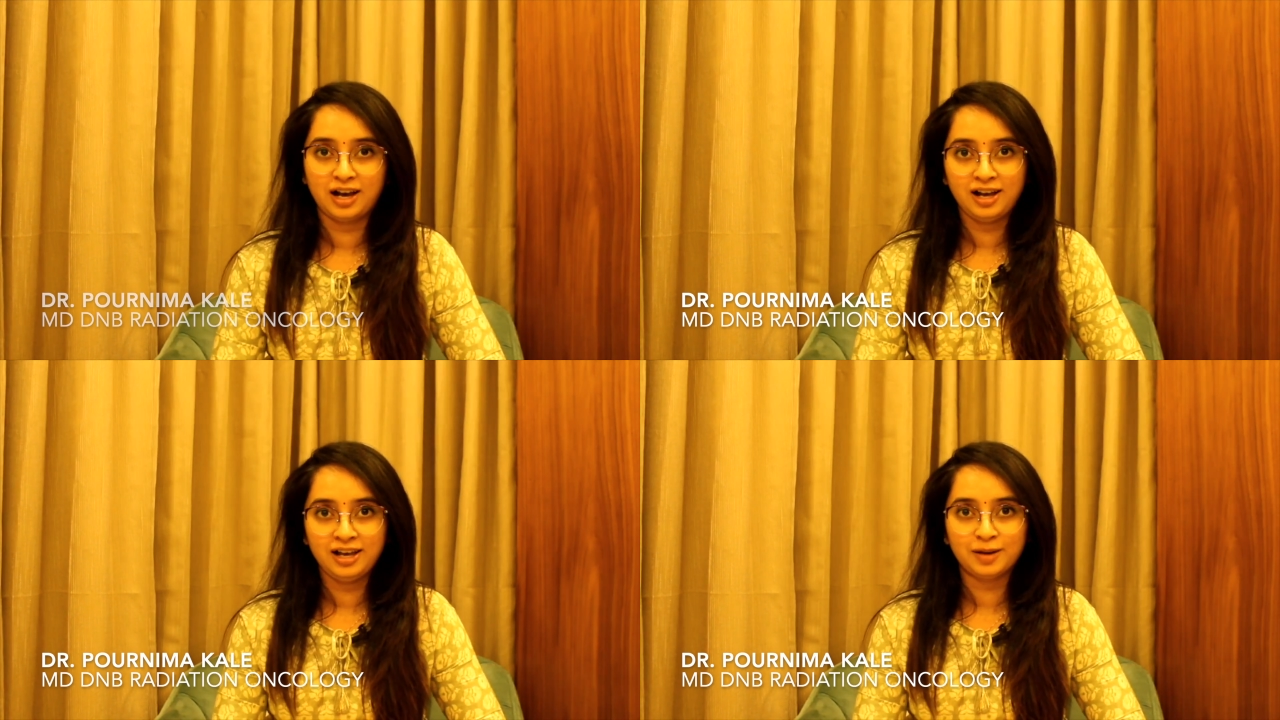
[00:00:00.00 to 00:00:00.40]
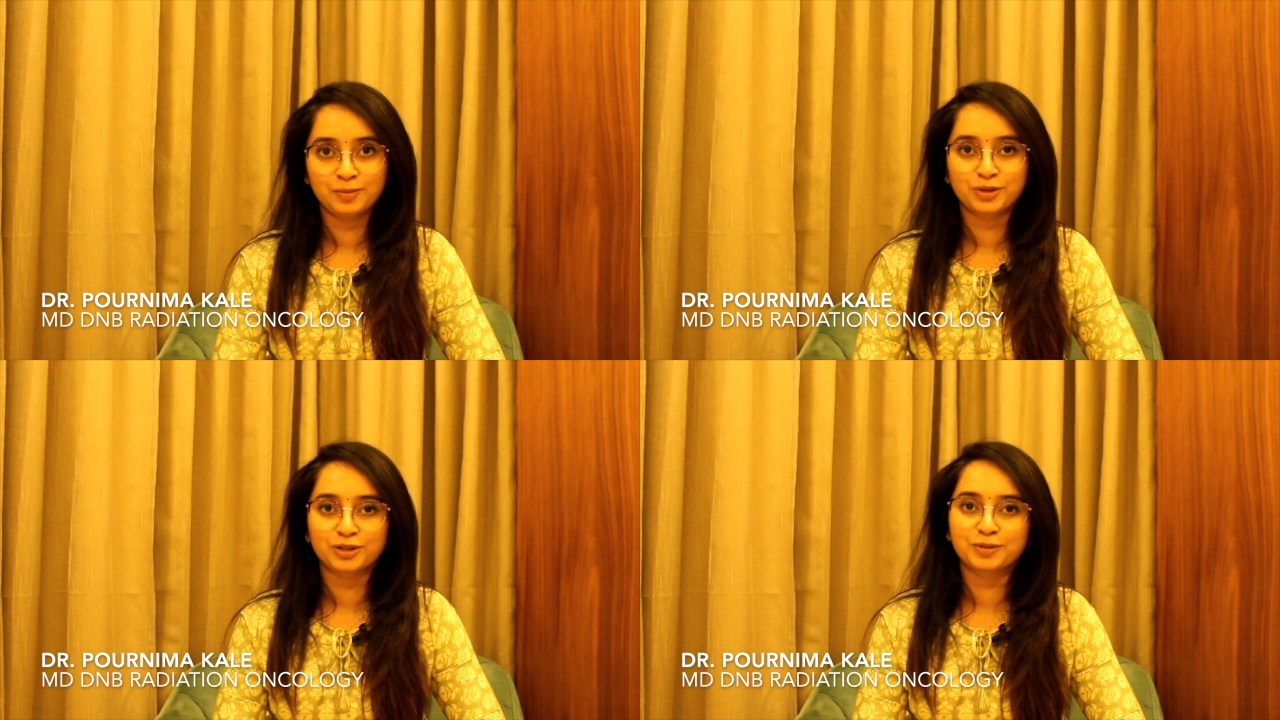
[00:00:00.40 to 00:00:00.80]
I
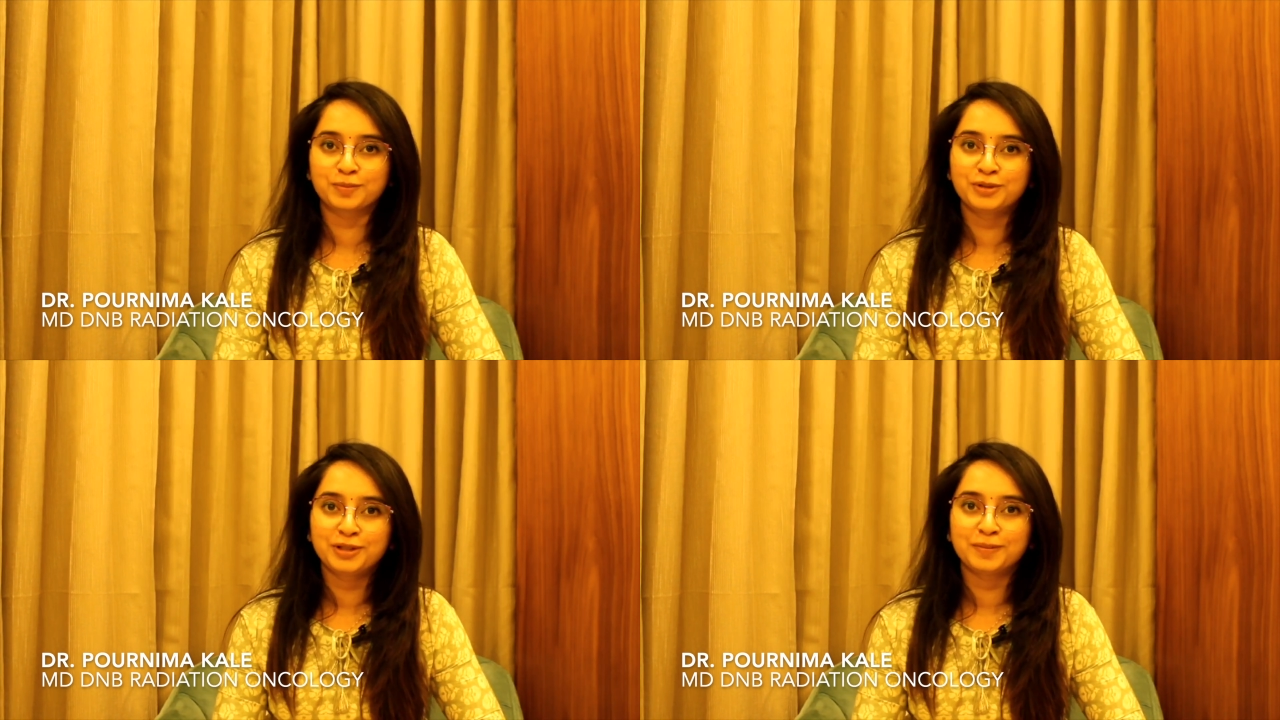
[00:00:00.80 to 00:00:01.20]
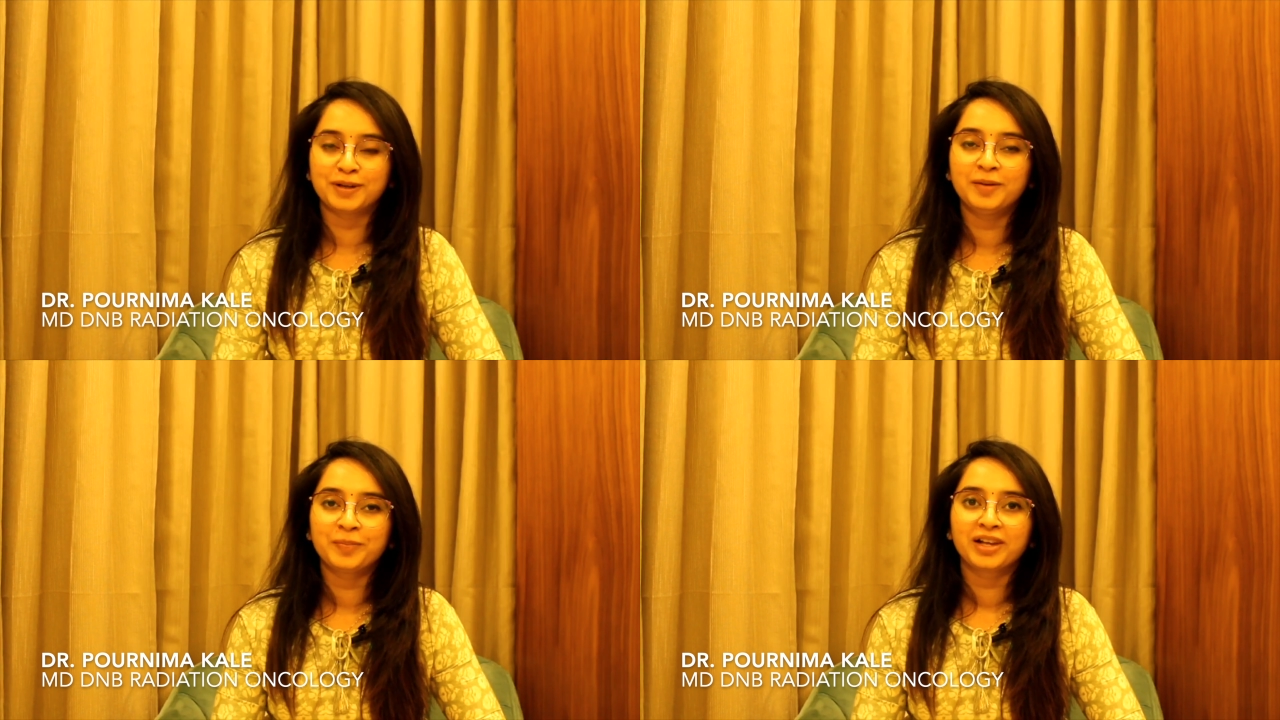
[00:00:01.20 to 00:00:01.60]
am Dr.
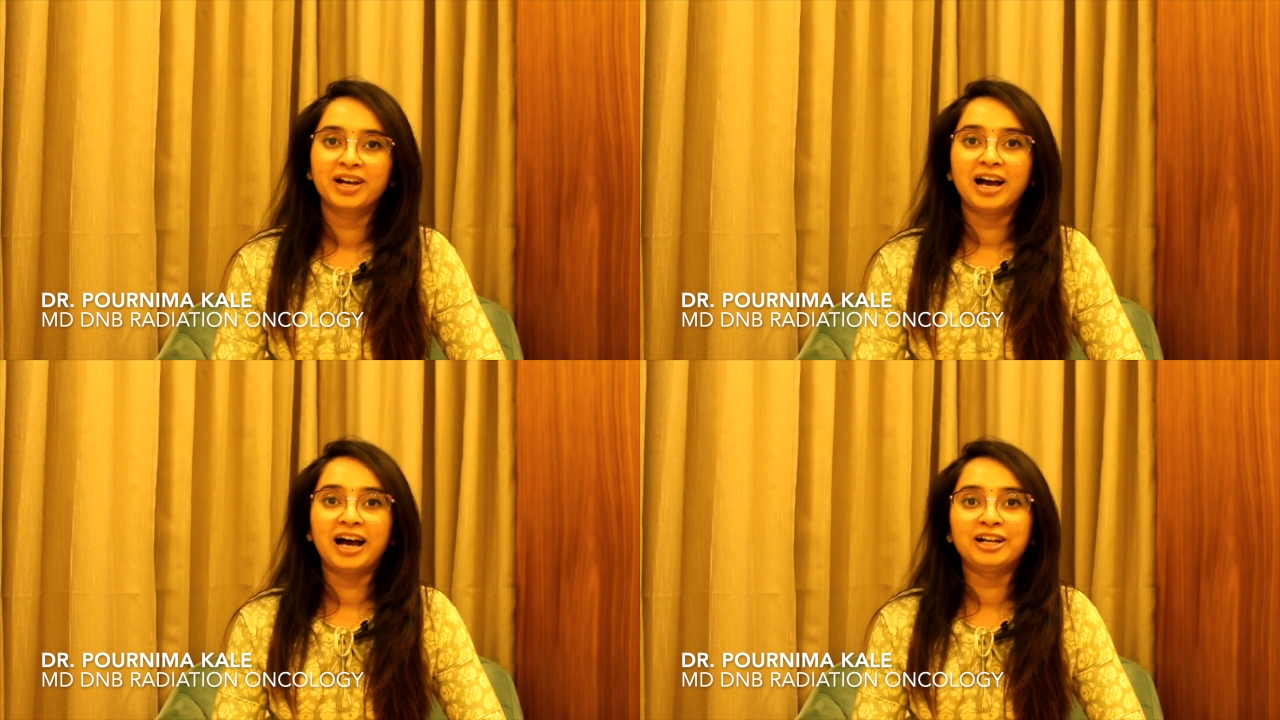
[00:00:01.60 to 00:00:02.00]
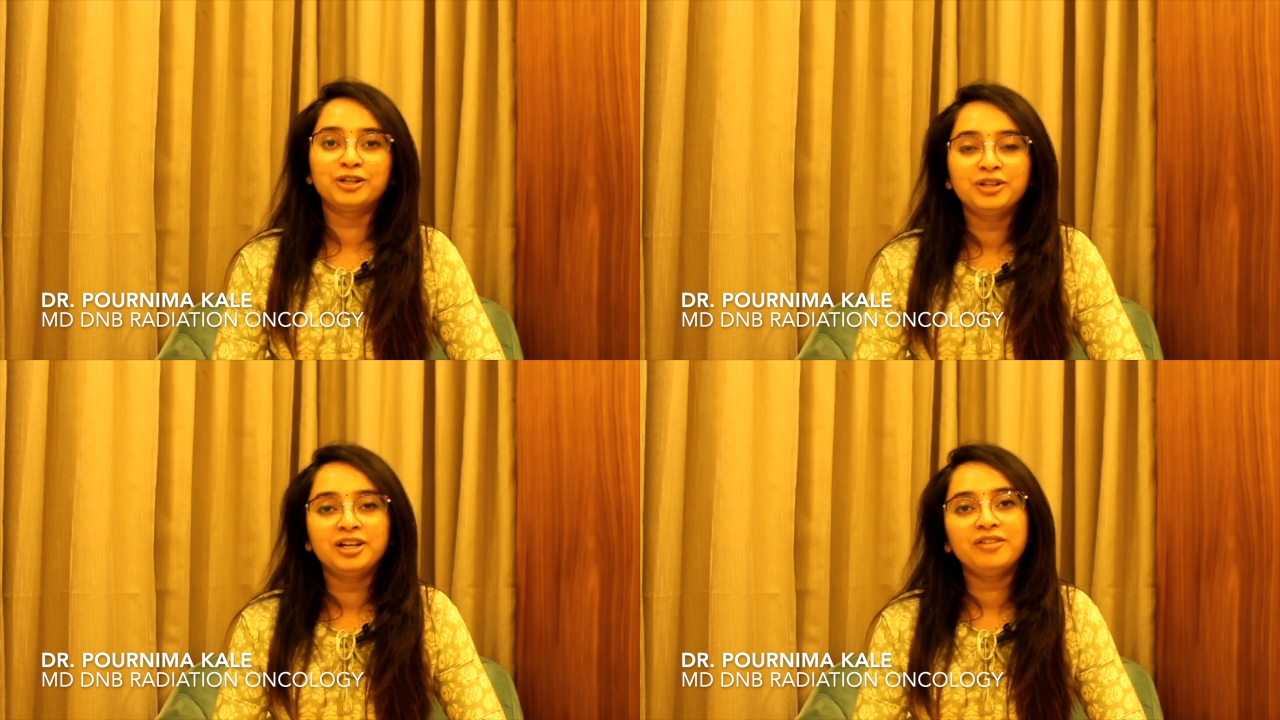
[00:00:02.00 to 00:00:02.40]
Purnima, and
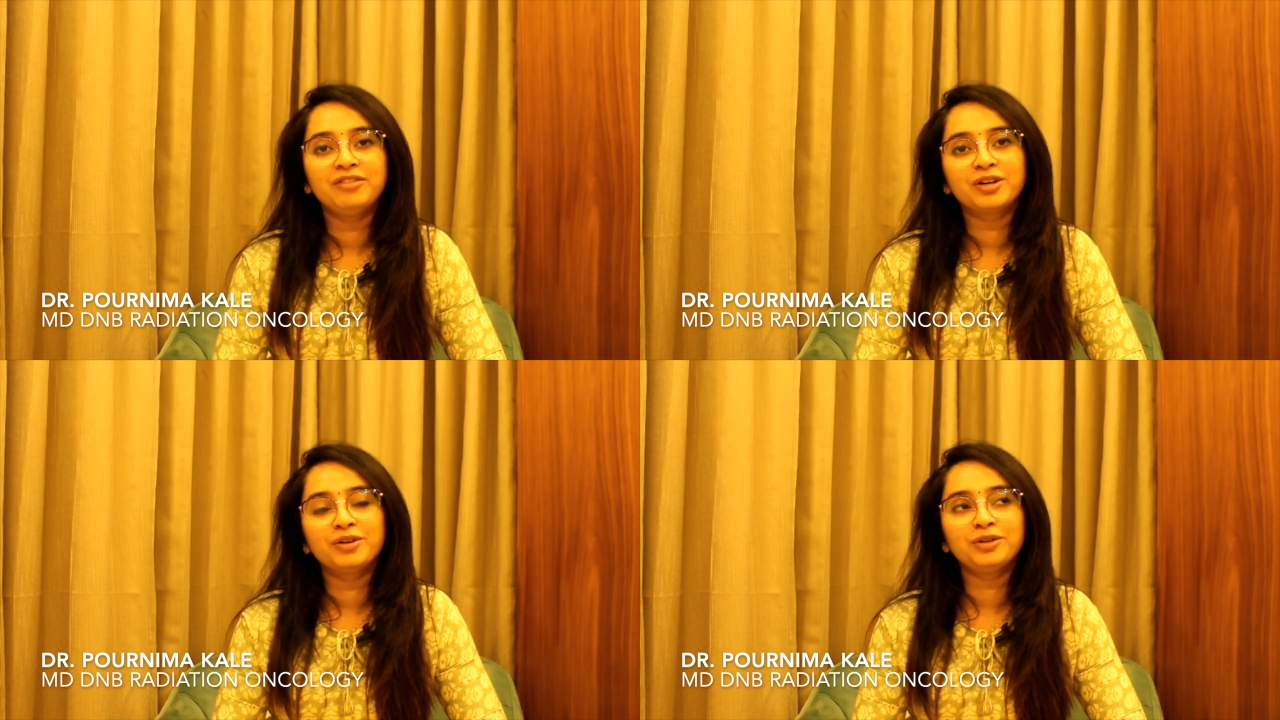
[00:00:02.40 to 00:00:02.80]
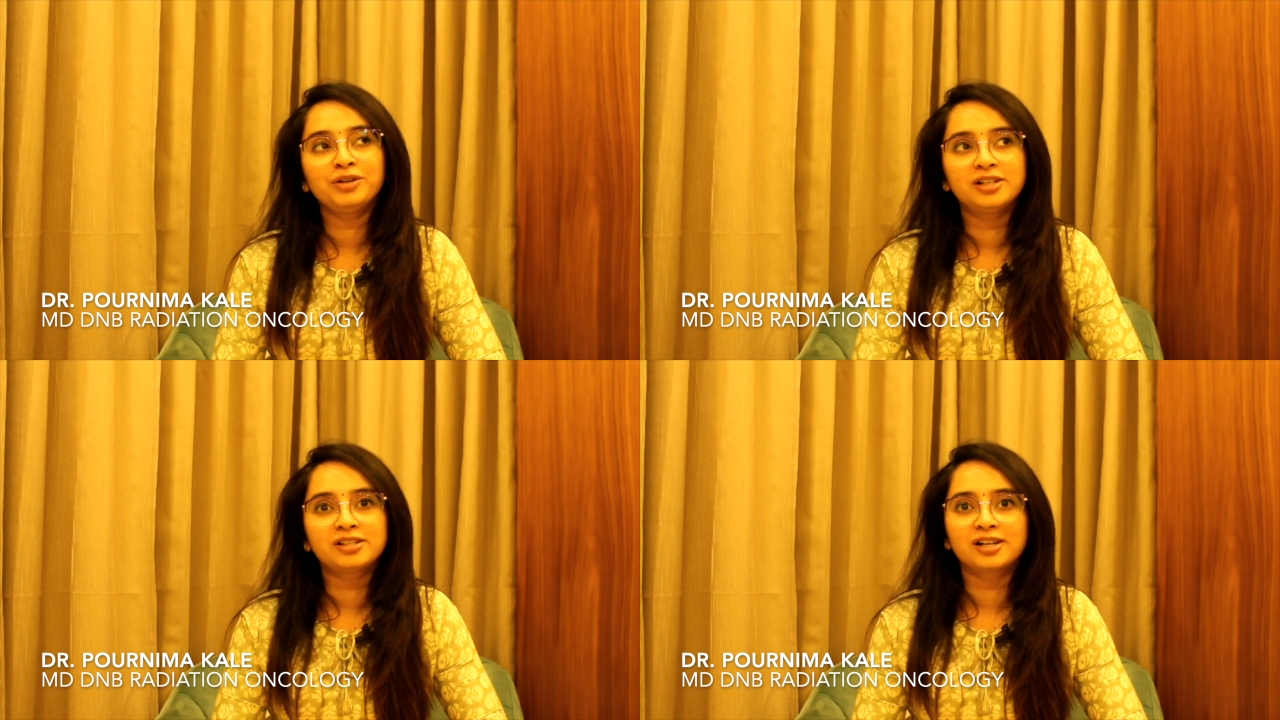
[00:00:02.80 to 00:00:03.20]
today we are going to
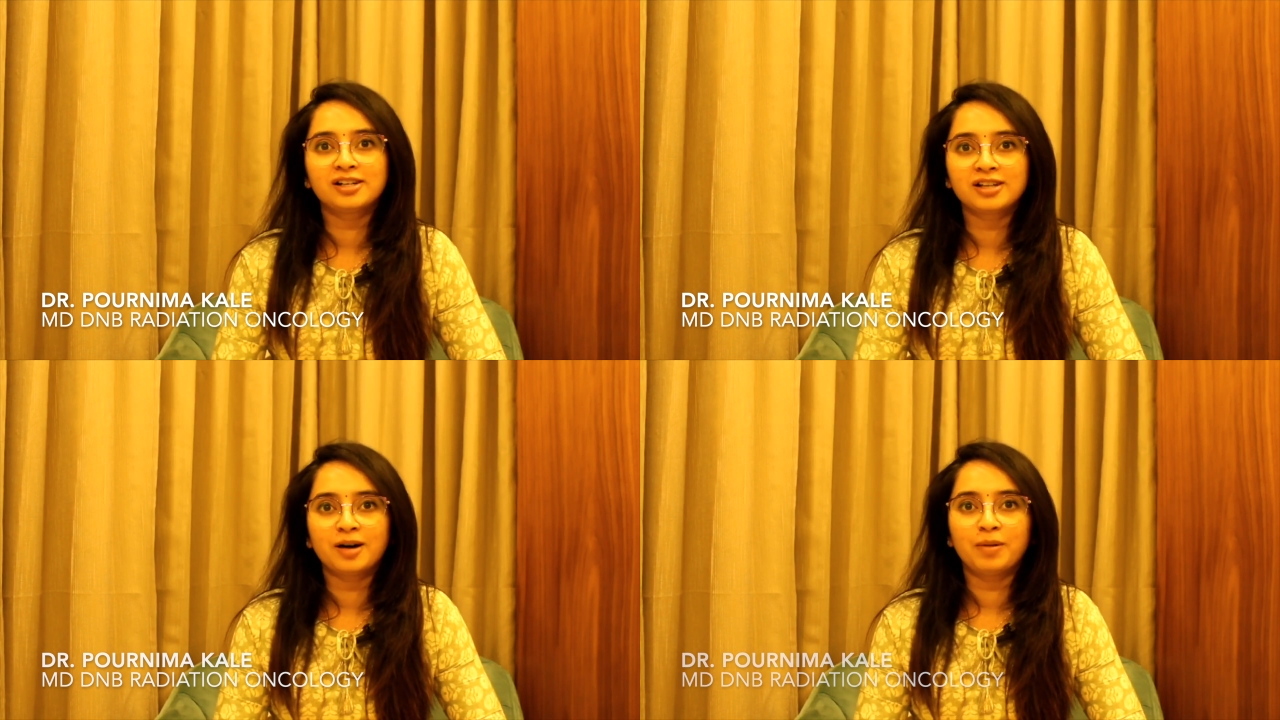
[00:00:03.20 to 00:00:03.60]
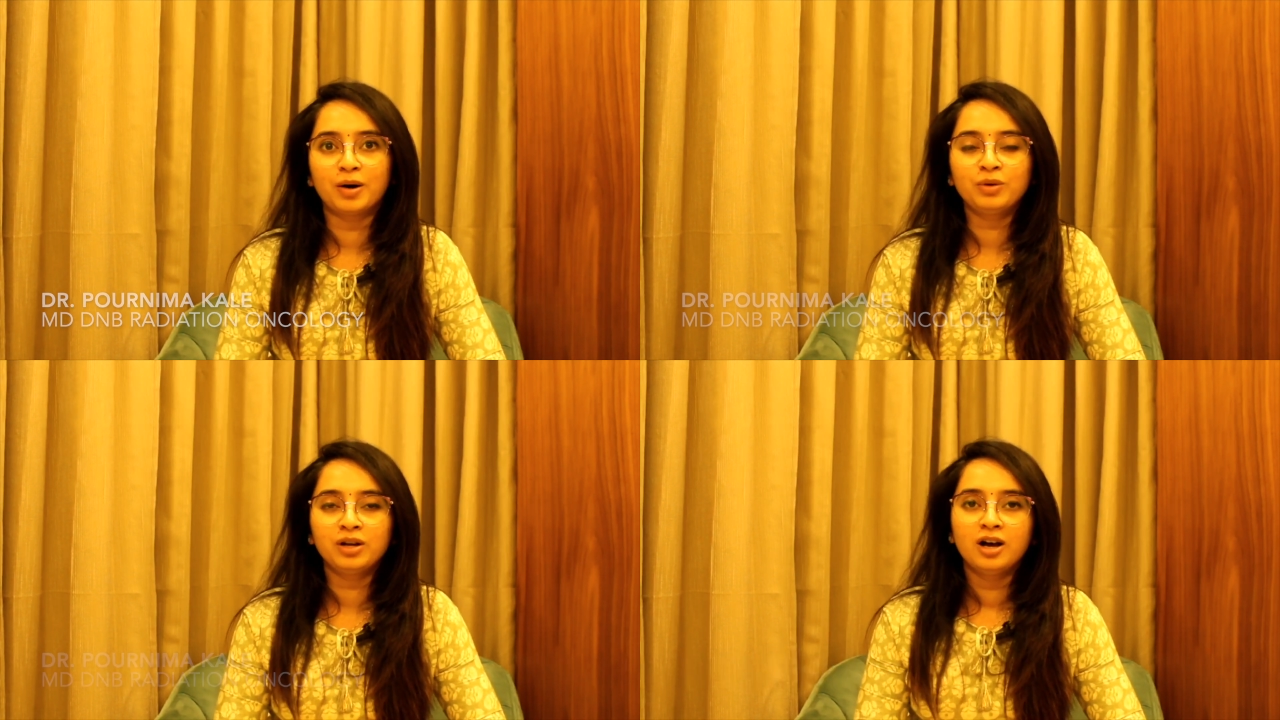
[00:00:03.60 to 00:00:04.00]
discuss
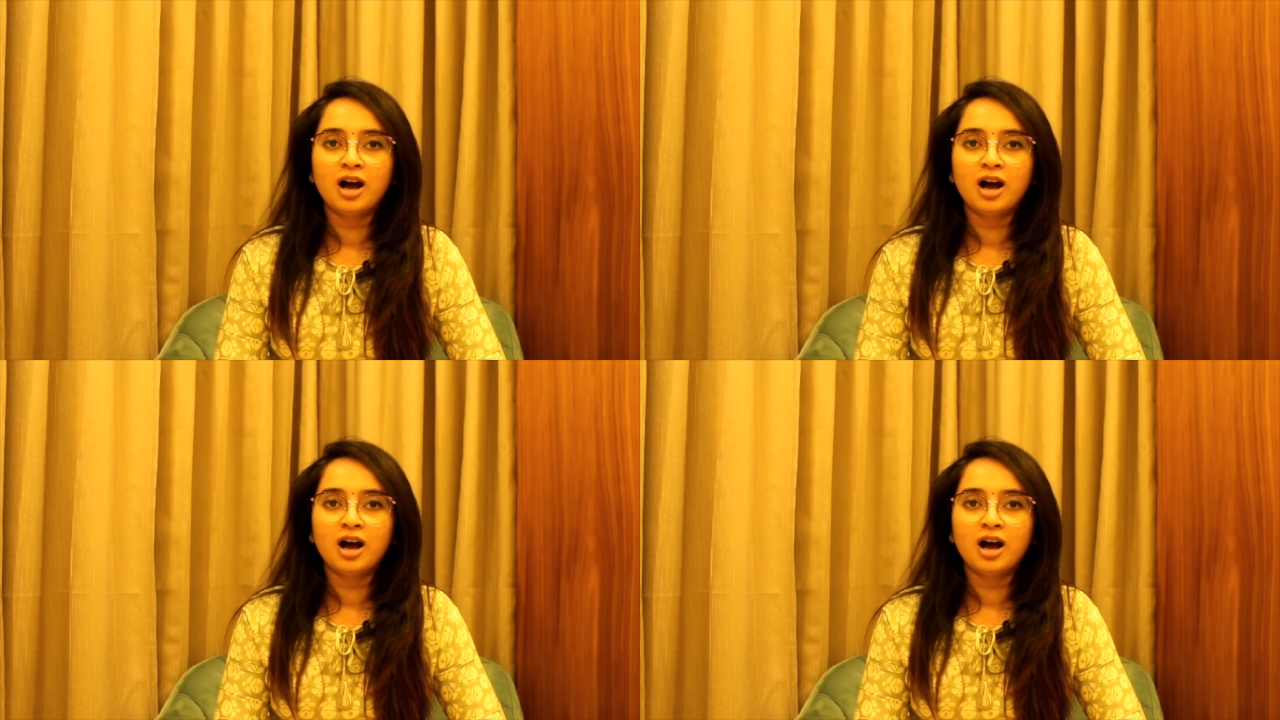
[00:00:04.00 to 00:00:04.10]
about